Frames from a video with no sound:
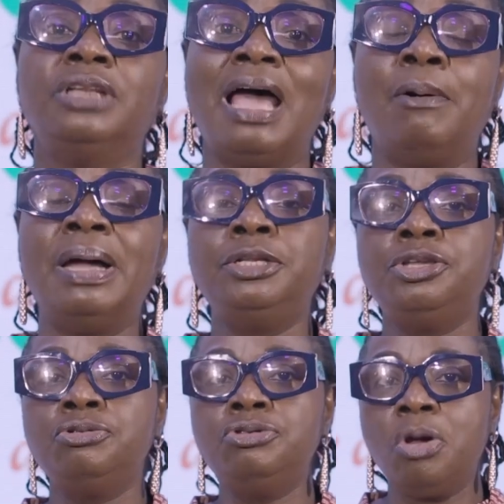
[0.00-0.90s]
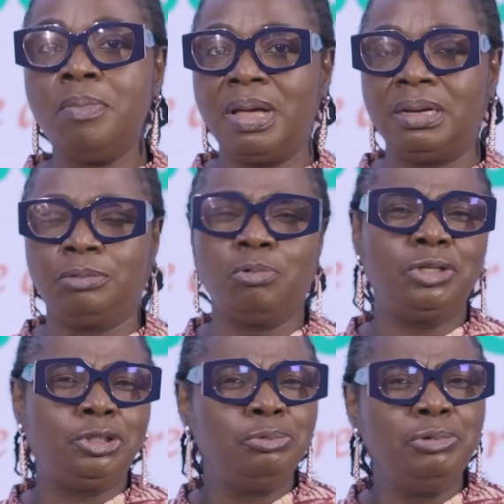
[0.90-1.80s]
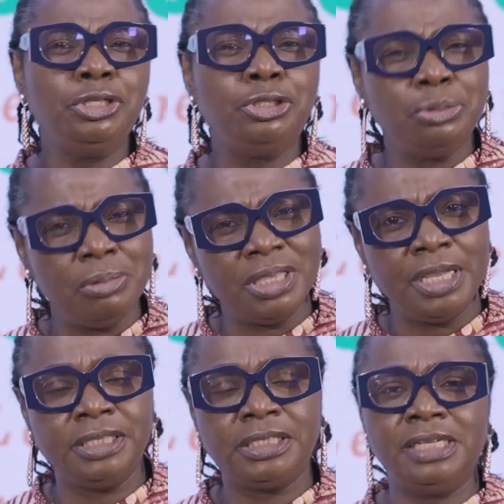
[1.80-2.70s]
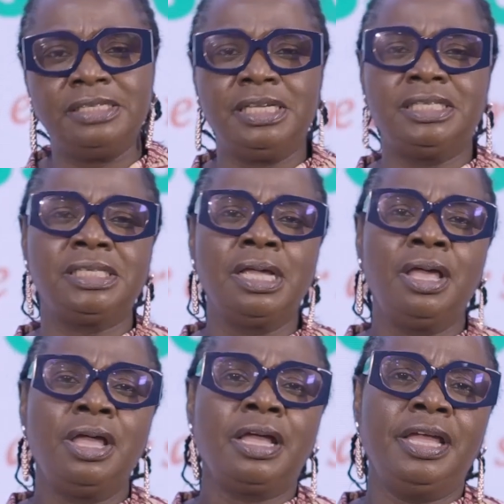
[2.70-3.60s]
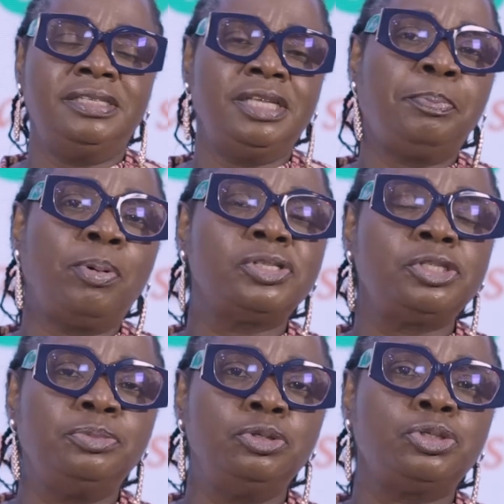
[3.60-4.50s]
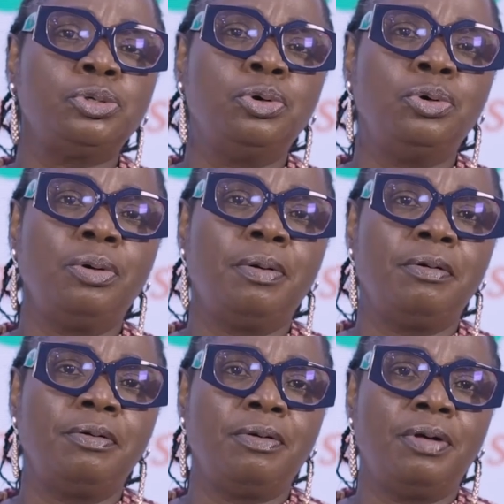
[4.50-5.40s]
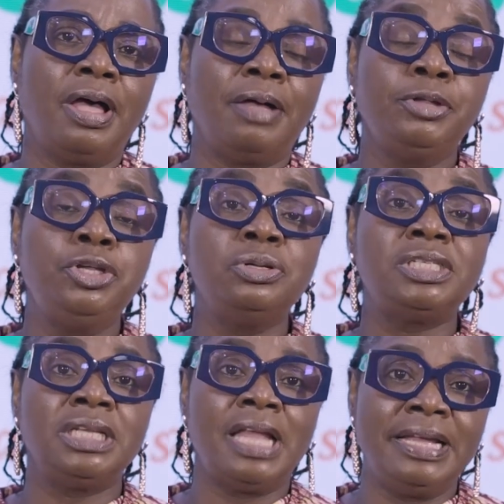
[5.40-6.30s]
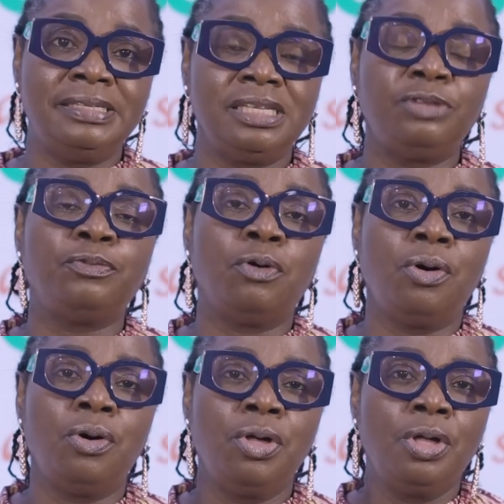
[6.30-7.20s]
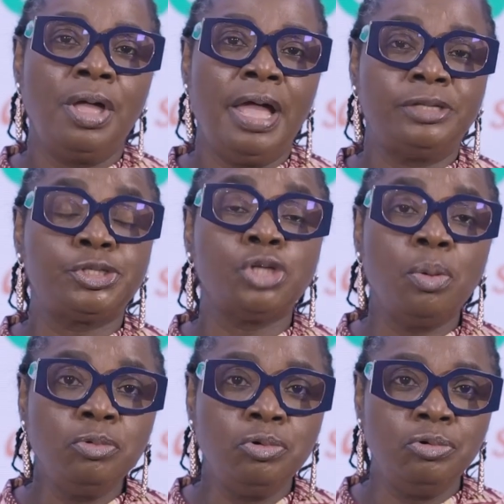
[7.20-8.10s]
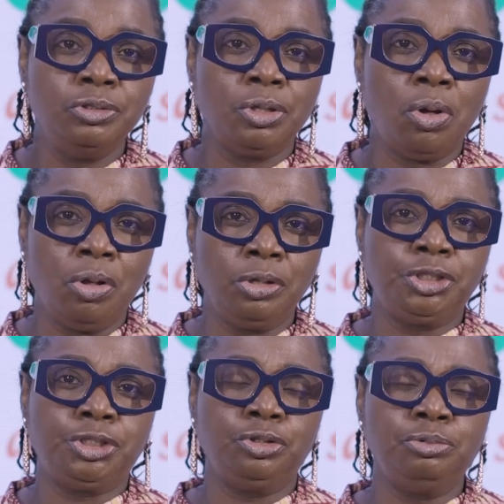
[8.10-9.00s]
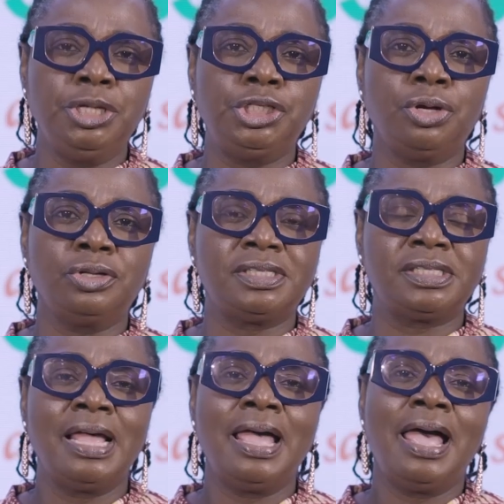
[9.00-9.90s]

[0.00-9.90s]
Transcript: our new normal what do we do with it is it is it possible to uh, utilize it for some good, or should we just